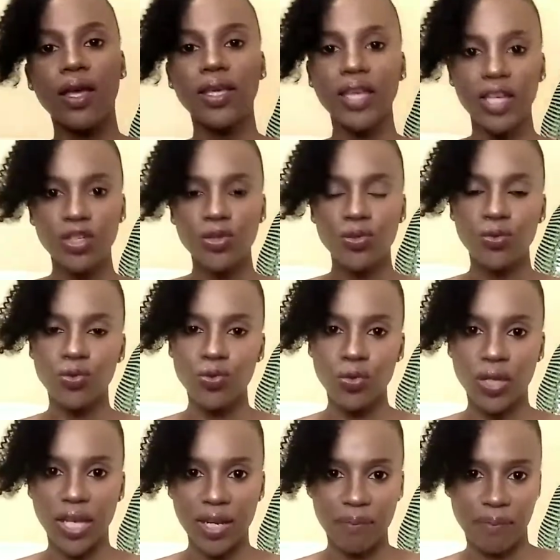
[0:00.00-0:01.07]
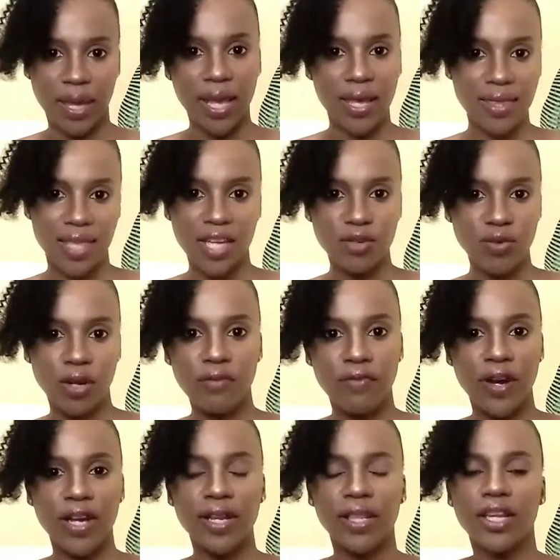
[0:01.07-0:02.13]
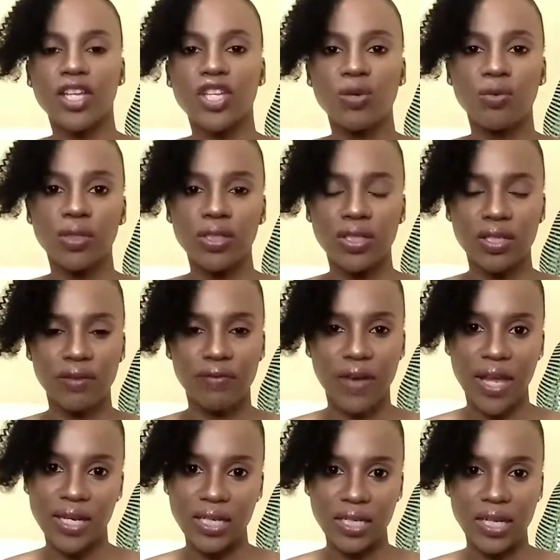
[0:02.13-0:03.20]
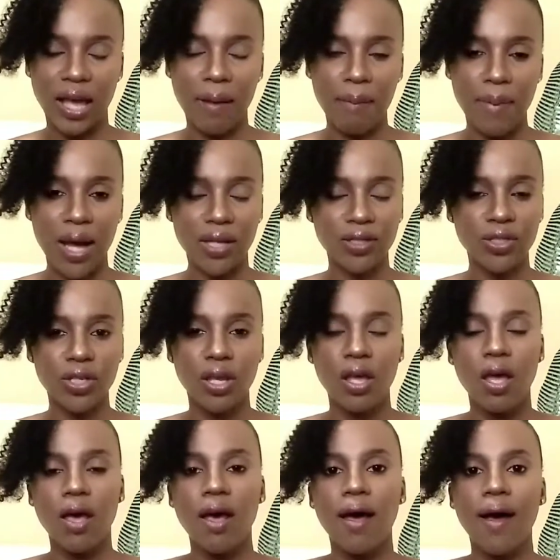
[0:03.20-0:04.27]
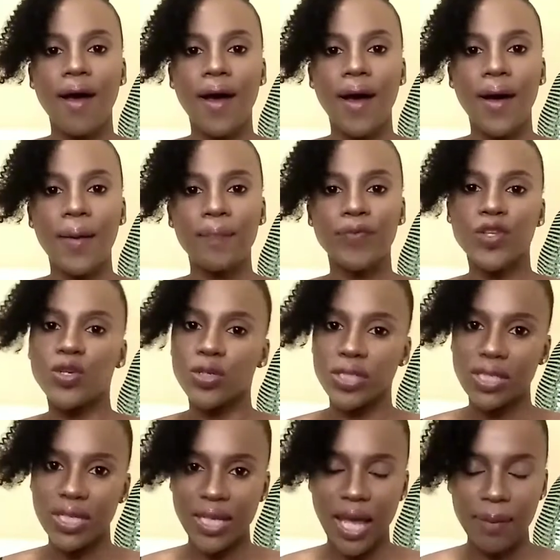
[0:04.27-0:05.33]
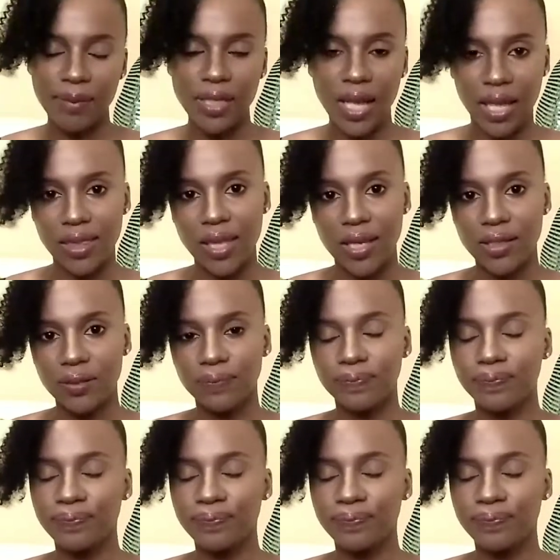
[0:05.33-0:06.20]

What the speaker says: get you to get back that 12 rand, and then you will divide it amongst your setups like that.